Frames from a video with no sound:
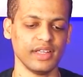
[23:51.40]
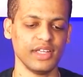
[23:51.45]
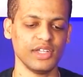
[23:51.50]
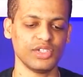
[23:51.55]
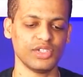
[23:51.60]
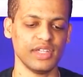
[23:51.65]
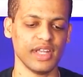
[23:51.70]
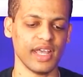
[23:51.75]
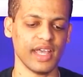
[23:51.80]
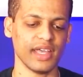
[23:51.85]

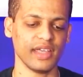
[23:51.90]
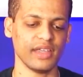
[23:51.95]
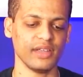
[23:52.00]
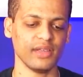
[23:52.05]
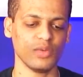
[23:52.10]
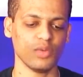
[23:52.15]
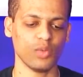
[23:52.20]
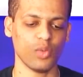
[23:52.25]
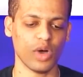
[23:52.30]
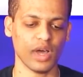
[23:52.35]
each
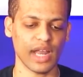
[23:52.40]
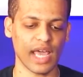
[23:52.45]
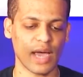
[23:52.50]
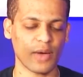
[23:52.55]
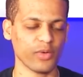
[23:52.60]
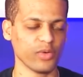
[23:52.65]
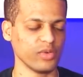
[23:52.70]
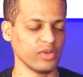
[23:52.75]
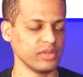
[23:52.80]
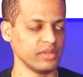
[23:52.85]
day, one
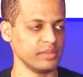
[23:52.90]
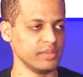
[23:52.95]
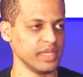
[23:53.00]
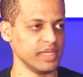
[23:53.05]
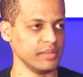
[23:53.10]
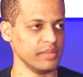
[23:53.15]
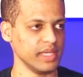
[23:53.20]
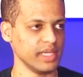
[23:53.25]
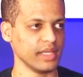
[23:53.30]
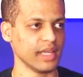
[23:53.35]
hour would
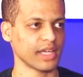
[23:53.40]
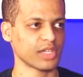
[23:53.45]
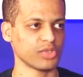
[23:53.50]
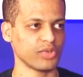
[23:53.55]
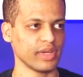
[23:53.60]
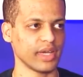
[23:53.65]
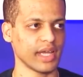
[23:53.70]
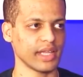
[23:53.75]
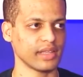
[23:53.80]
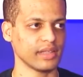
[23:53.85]
be me
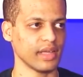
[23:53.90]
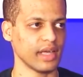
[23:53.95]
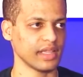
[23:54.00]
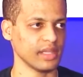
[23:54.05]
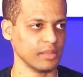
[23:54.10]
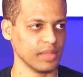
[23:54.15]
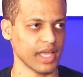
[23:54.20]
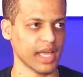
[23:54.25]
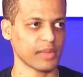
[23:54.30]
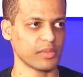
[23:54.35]
lecturing at, at
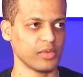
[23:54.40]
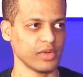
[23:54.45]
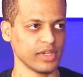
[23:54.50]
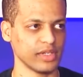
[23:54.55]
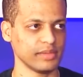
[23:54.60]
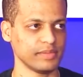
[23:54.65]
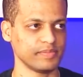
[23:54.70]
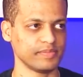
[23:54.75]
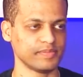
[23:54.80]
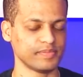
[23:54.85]
the
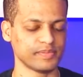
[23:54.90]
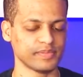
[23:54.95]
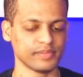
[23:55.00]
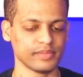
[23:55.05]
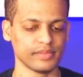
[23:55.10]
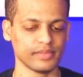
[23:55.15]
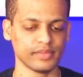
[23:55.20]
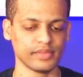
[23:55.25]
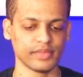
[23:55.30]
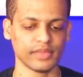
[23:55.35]
blackboard.
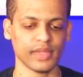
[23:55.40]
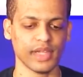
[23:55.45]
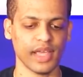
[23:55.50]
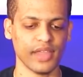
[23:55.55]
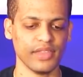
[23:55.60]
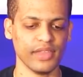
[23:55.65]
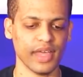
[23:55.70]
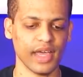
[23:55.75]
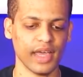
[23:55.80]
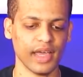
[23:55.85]

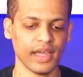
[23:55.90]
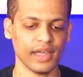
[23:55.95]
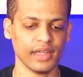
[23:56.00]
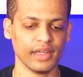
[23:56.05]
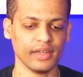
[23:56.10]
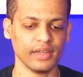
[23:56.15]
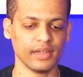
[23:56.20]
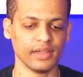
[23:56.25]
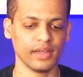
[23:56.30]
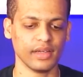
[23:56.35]
And
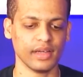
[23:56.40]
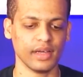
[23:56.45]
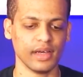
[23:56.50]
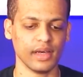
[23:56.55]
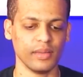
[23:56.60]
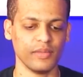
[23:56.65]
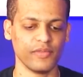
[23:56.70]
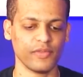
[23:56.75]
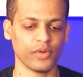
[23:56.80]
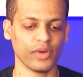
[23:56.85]
then
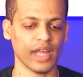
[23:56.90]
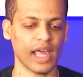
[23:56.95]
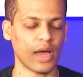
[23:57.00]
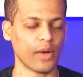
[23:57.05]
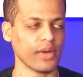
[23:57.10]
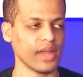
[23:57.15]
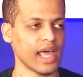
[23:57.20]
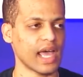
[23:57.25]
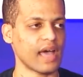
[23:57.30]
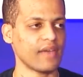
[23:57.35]
um, for an
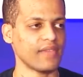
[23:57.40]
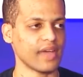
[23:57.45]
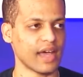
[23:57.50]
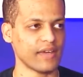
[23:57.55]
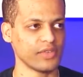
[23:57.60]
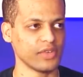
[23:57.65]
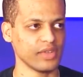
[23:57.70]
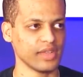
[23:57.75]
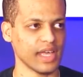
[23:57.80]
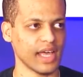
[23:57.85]
hour and a half
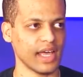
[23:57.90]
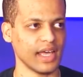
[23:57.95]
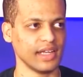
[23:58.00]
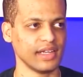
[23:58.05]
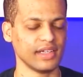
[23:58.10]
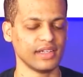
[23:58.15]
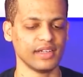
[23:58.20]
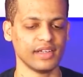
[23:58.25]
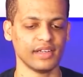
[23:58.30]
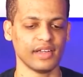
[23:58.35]
after
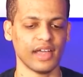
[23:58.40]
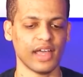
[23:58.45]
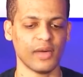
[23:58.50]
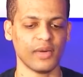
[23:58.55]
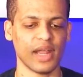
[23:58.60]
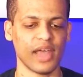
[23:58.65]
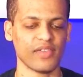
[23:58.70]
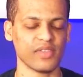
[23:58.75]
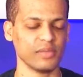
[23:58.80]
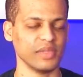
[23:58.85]
that, I
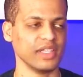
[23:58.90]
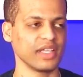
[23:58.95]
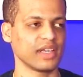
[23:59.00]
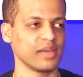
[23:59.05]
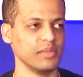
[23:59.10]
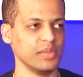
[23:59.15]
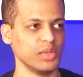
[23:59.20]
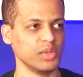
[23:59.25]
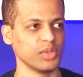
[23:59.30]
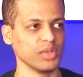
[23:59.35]
would have them in the
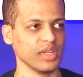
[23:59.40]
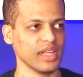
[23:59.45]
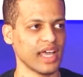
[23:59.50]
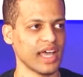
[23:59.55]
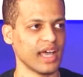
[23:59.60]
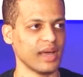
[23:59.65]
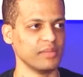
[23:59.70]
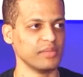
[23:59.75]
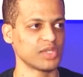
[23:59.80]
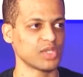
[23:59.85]
computer
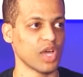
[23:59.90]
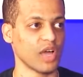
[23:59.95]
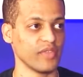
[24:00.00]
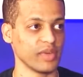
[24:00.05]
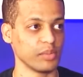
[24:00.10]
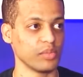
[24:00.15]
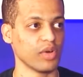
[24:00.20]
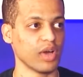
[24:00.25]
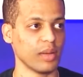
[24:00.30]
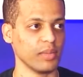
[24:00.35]
lab
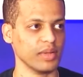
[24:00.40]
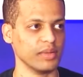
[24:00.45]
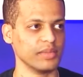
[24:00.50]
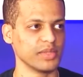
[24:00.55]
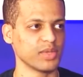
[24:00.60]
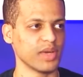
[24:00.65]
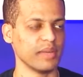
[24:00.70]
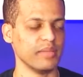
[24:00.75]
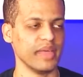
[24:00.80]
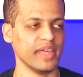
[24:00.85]
solving
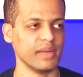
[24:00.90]
problems. So I